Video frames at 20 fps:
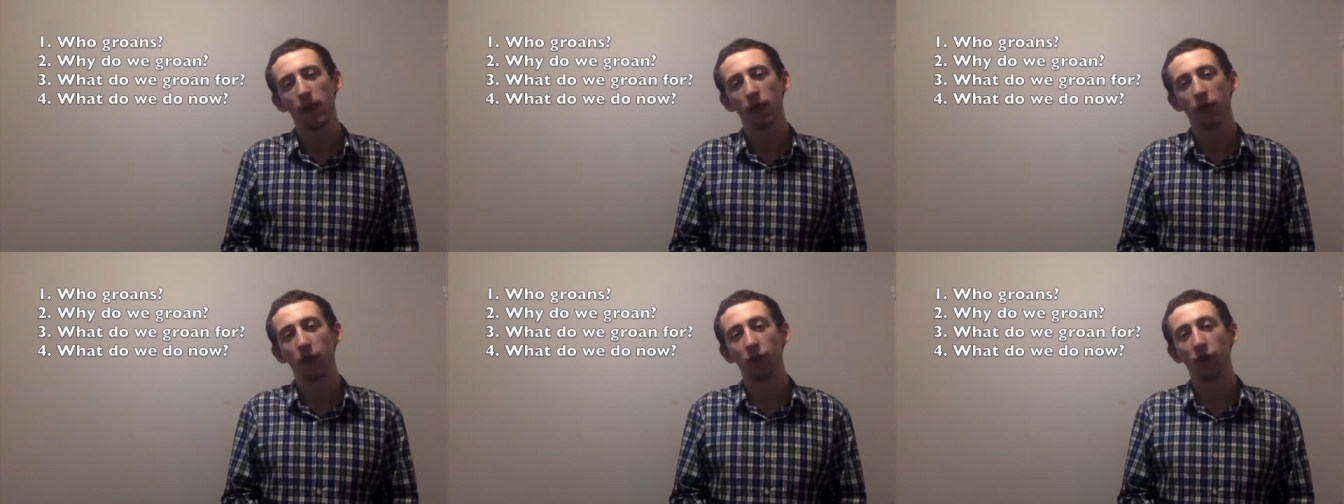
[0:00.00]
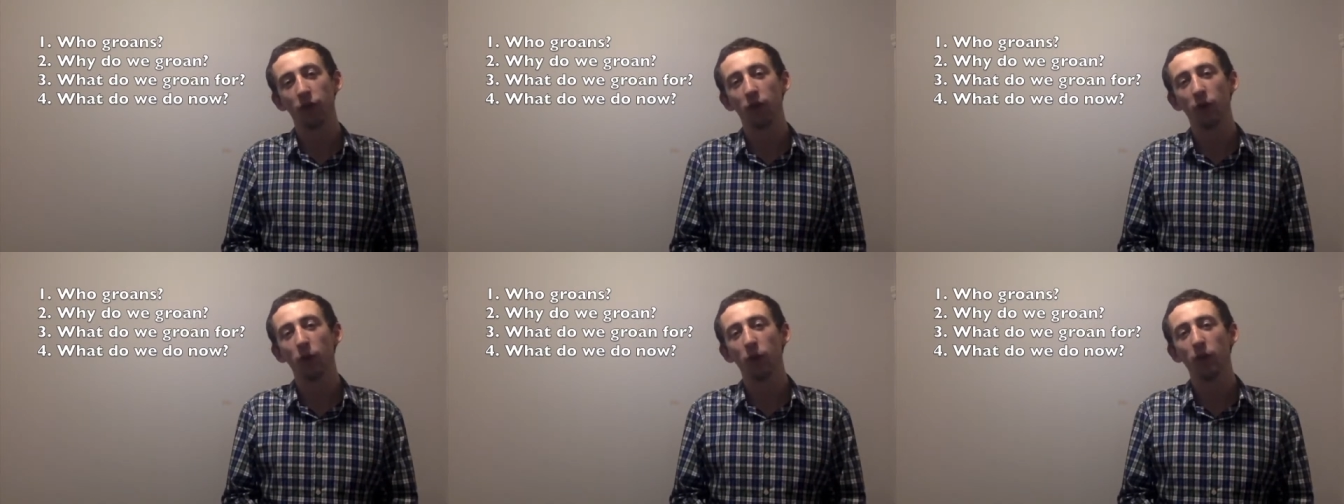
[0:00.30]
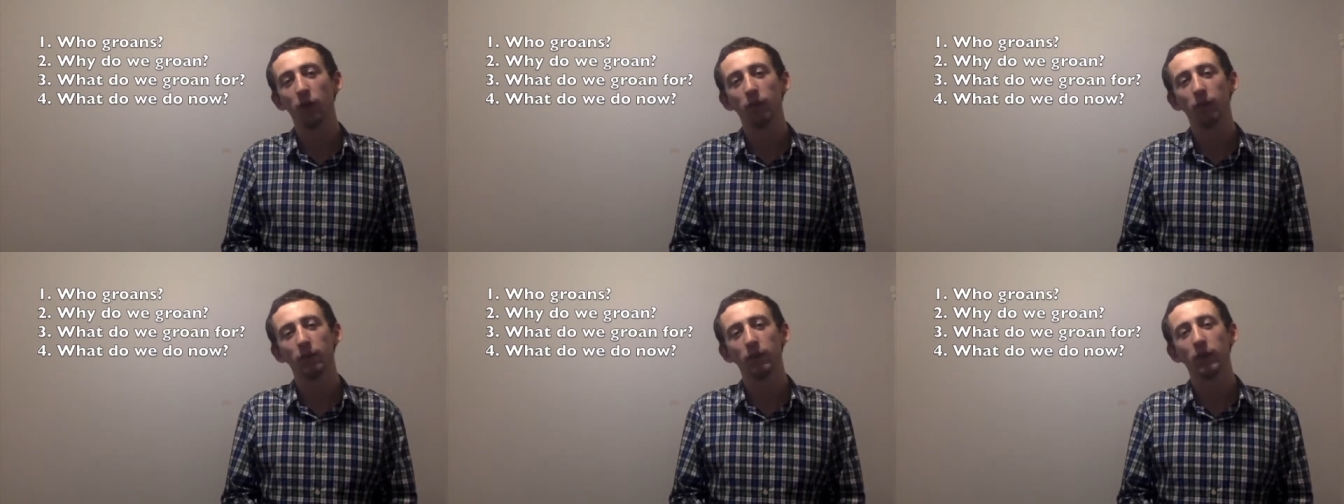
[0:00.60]
And so
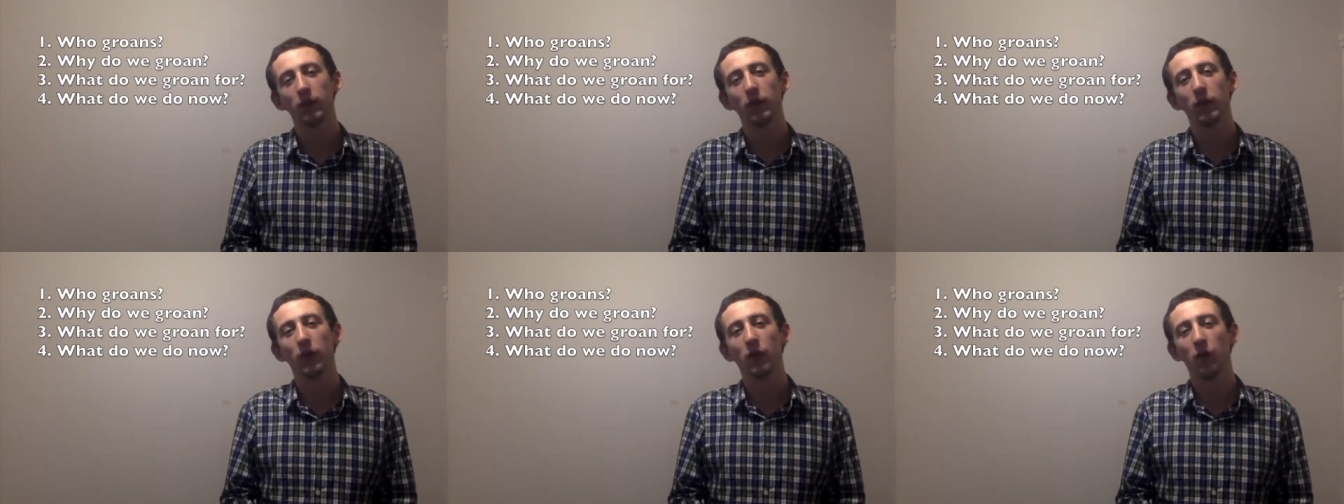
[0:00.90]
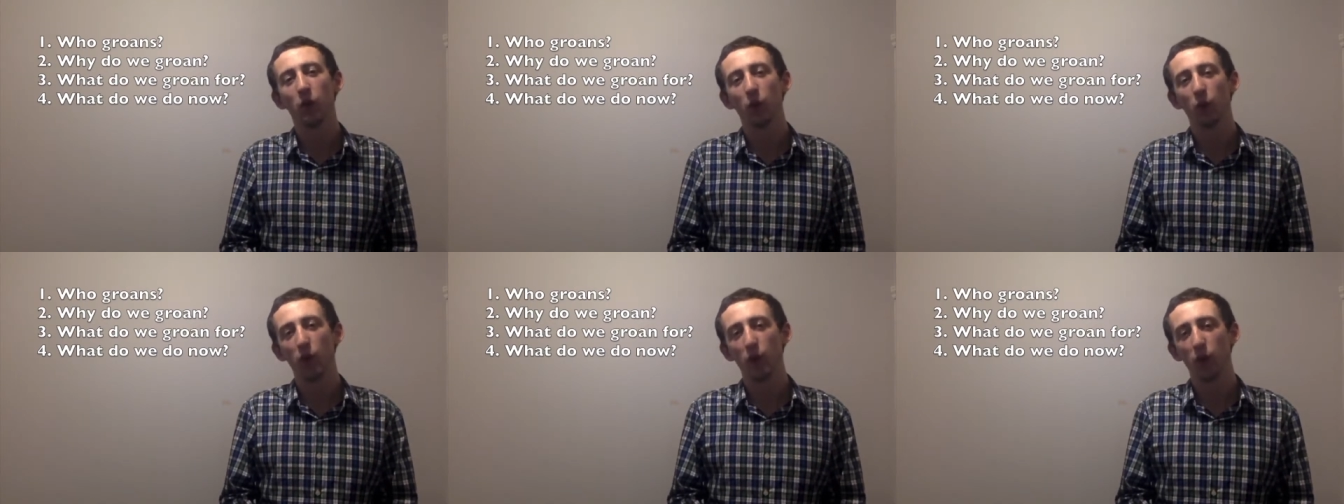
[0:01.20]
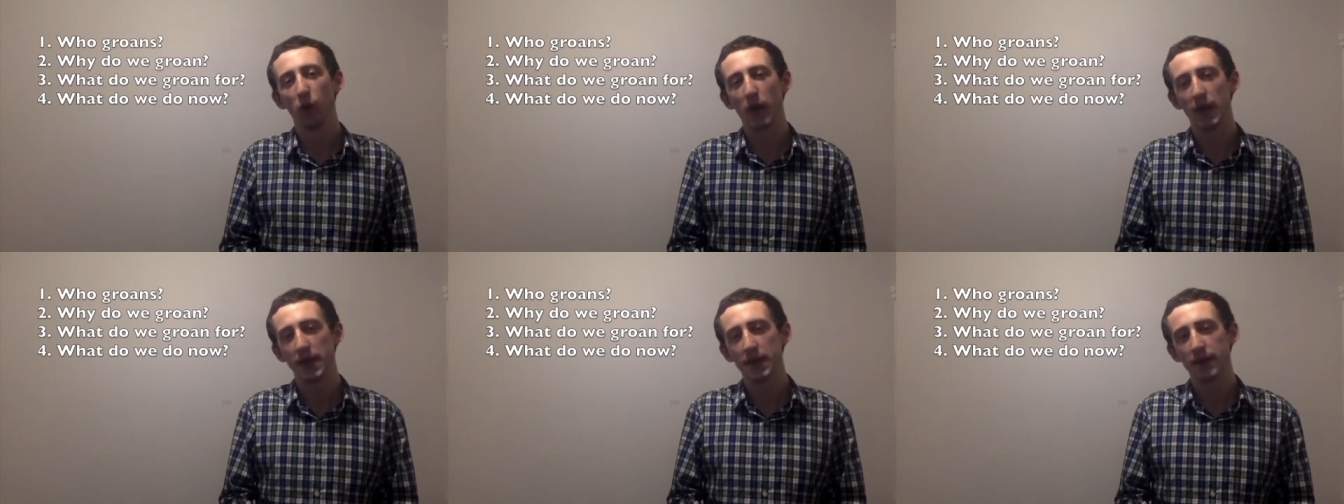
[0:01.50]
we
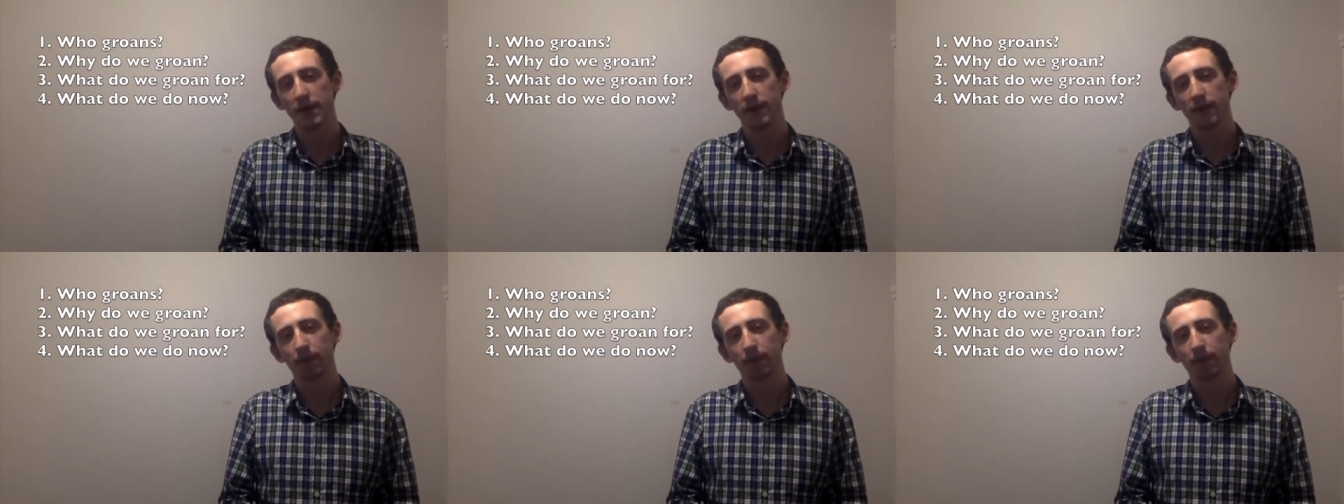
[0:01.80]
wait.